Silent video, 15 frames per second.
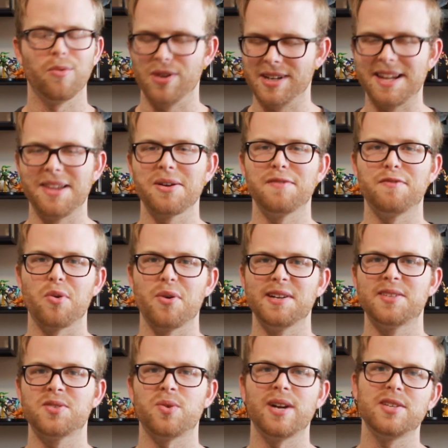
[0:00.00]
Really looking forward
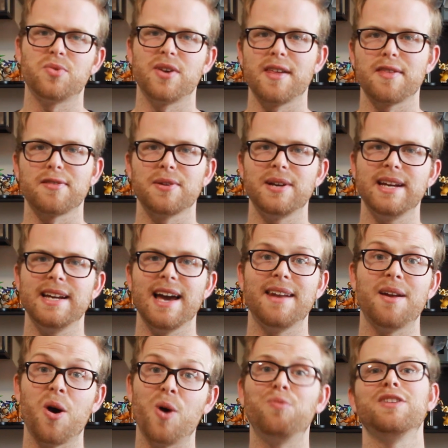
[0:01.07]
to 2023
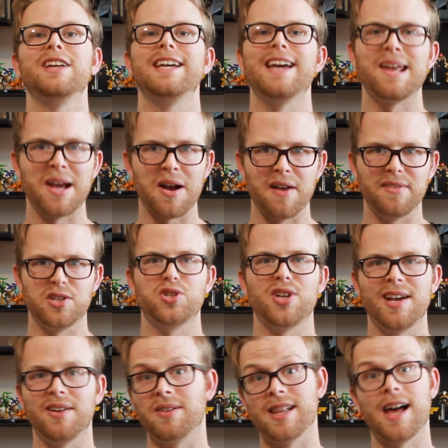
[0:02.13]
and hopefully getting on this
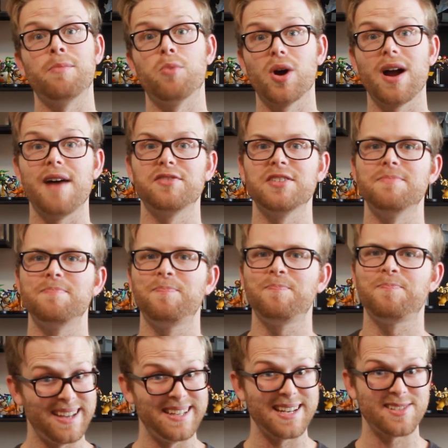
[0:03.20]
channel a lot more often.
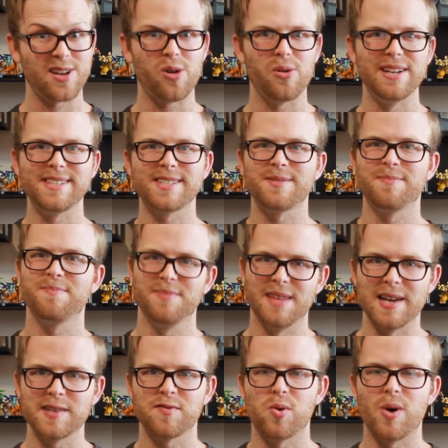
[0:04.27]
And as always,
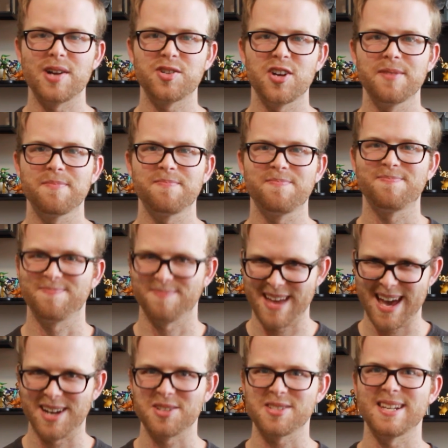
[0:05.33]
thanks for watching,
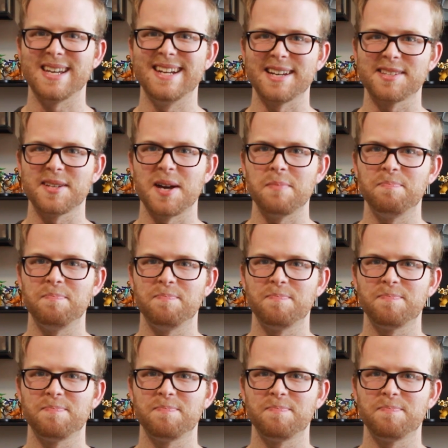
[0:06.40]
and I'll see you next time.